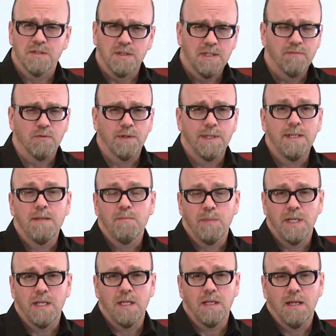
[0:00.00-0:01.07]
delivery,
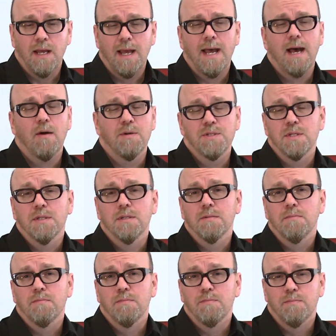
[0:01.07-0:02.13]
meaning how does a